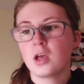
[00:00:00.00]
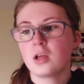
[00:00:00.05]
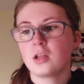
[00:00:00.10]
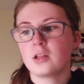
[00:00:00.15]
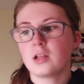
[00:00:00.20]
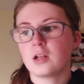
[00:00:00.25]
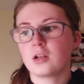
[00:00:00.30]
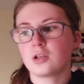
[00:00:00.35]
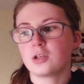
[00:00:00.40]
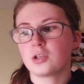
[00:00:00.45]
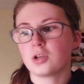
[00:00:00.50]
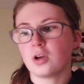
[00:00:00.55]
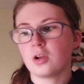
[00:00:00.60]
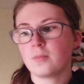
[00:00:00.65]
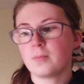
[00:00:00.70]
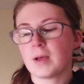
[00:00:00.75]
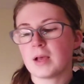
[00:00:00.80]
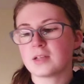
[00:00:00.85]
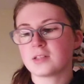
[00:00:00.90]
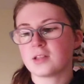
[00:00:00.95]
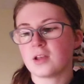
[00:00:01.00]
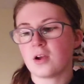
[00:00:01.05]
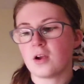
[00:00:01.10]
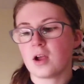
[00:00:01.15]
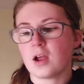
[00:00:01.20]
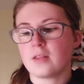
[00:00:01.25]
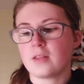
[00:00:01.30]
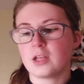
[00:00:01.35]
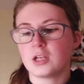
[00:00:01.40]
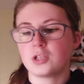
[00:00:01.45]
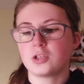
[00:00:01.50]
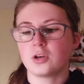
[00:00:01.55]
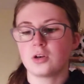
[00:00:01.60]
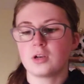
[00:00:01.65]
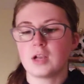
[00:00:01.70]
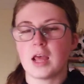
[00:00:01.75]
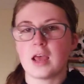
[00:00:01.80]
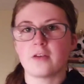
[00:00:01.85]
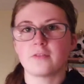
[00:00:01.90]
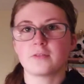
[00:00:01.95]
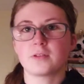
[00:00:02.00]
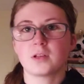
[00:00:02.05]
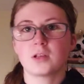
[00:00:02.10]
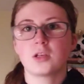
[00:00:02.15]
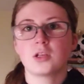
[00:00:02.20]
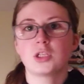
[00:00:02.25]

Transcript: Then down past there and then turn left.